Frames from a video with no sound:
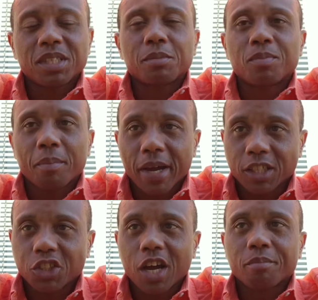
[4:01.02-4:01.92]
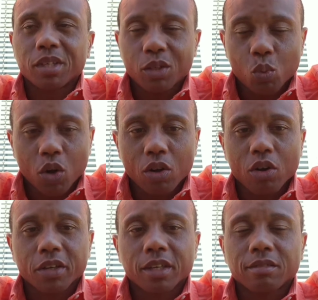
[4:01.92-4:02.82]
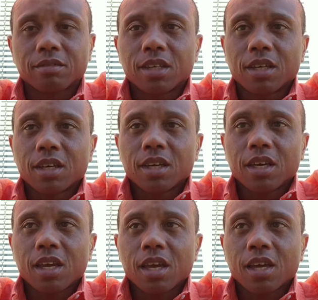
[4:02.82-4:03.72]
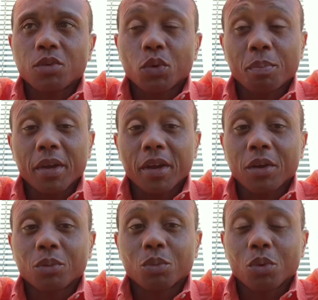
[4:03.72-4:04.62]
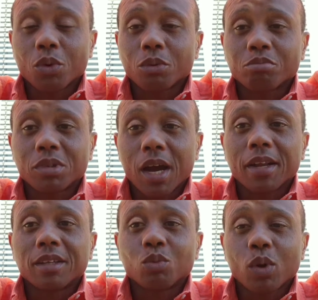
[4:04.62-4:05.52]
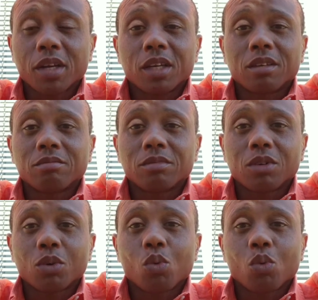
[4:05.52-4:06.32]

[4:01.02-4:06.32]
The bike shop did work on it and repaired or got it rolling